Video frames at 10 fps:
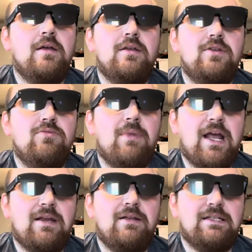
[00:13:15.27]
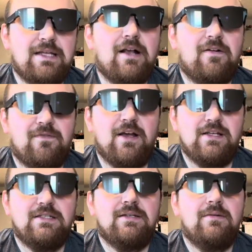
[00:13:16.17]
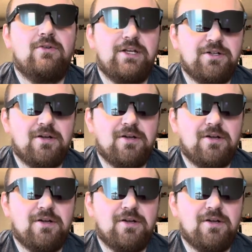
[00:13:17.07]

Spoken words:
You might sacrifice creature